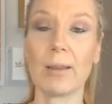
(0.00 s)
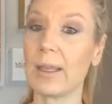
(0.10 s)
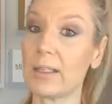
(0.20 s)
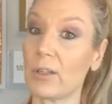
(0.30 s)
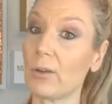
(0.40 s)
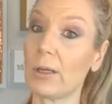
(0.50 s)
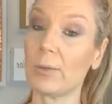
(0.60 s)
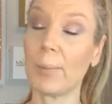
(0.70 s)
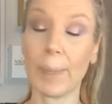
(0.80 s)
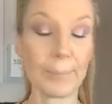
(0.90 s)
It's
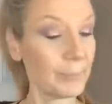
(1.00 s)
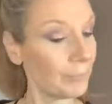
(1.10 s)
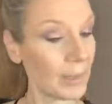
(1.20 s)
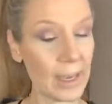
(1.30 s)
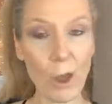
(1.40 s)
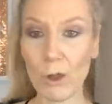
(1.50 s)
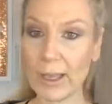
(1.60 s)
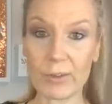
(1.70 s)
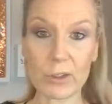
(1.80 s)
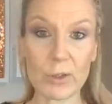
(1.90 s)
incredible. All you
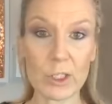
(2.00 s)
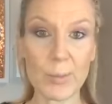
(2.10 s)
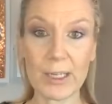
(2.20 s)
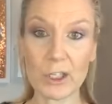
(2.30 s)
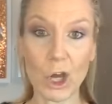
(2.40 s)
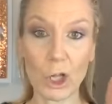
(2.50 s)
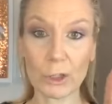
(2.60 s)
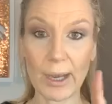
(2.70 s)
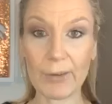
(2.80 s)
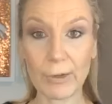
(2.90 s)
have to do is spend
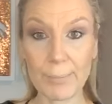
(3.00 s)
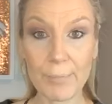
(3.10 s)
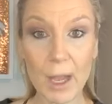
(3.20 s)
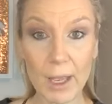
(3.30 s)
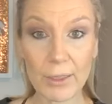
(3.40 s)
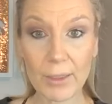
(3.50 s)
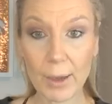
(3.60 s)
$1 every month.